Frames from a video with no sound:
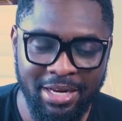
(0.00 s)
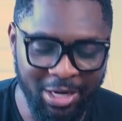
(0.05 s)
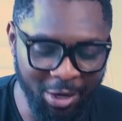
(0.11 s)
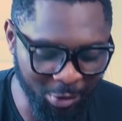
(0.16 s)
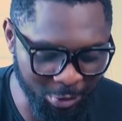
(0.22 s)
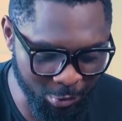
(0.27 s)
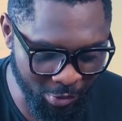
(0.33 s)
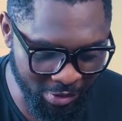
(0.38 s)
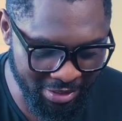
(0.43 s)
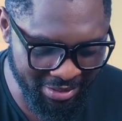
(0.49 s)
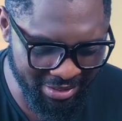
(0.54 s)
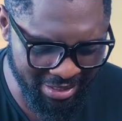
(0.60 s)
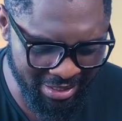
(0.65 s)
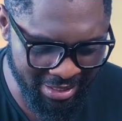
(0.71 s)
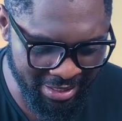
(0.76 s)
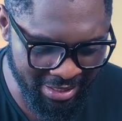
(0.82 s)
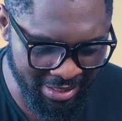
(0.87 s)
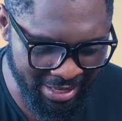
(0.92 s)
There was one
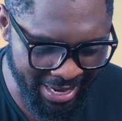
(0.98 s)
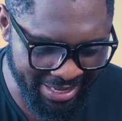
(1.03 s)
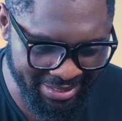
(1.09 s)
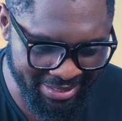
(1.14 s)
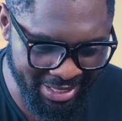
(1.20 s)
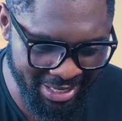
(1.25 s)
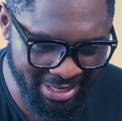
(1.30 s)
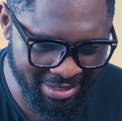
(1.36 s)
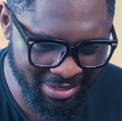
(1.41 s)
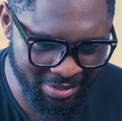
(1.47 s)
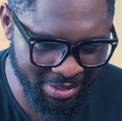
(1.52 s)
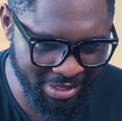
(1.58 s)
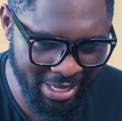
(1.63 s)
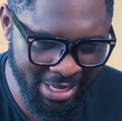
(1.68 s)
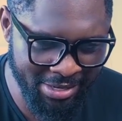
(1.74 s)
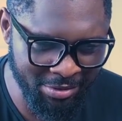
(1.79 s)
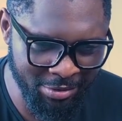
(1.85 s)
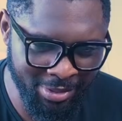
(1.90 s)
I did
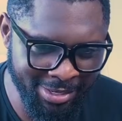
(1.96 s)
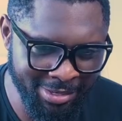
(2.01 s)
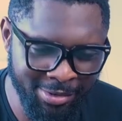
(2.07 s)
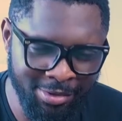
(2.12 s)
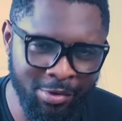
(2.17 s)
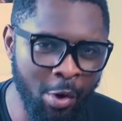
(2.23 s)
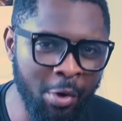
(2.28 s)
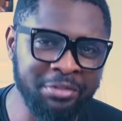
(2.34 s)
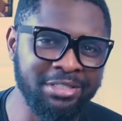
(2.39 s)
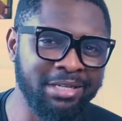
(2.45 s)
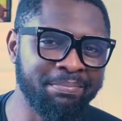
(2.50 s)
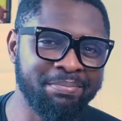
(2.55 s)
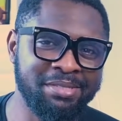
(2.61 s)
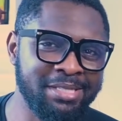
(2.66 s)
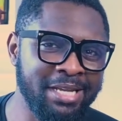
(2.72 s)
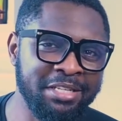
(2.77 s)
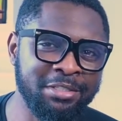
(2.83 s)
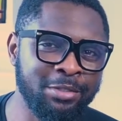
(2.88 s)
in
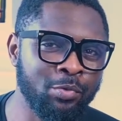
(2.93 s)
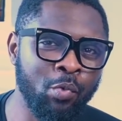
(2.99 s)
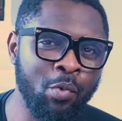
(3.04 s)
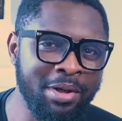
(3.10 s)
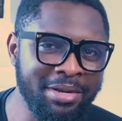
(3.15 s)
100% in